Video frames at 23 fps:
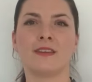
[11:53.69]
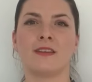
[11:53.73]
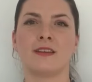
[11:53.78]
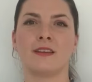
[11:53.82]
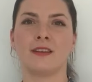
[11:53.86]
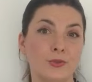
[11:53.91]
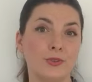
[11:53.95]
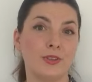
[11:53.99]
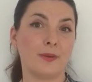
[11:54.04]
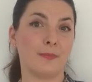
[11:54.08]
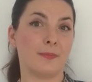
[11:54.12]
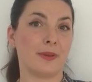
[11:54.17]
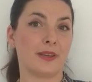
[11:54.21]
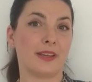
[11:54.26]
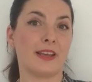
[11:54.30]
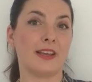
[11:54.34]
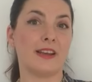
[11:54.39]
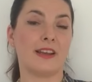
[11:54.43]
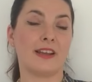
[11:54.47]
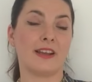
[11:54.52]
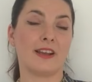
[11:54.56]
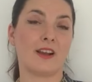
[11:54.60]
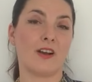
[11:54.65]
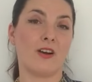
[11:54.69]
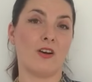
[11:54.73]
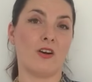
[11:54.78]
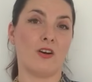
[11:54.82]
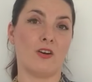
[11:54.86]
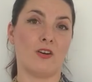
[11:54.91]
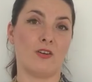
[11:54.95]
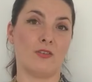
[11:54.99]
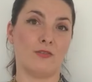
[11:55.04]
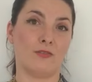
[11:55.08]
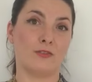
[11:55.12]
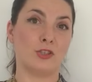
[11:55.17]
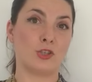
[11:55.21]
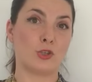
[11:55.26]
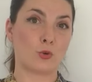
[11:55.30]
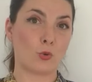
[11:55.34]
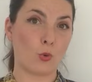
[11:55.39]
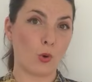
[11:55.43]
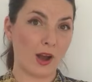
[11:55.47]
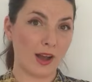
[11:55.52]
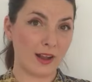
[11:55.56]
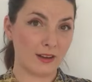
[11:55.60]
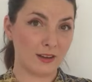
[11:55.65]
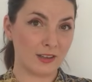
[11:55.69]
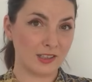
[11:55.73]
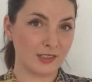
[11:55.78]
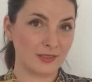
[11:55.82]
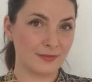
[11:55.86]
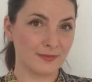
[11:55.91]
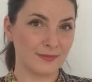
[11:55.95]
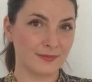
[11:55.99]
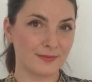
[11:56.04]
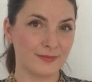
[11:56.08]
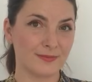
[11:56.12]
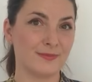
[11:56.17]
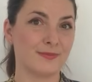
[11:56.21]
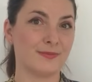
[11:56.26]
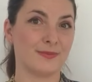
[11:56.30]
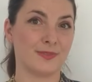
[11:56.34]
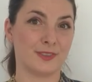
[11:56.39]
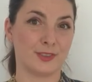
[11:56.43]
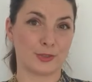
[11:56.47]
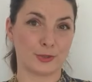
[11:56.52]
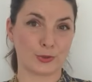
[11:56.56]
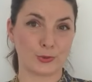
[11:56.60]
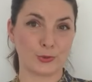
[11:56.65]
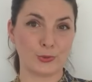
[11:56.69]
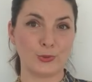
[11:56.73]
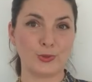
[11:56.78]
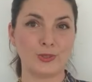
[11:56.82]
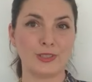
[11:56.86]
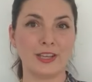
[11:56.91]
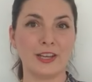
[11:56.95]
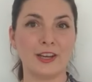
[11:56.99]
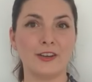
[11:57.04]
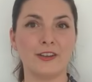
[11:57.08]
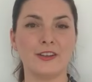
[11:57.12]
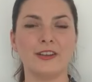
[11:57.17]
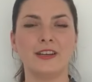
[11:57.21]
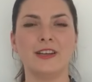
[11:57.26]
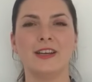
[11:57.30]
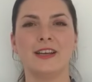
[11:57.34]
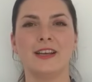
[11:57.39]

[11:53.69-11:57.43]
to the beginning of școală, the school year,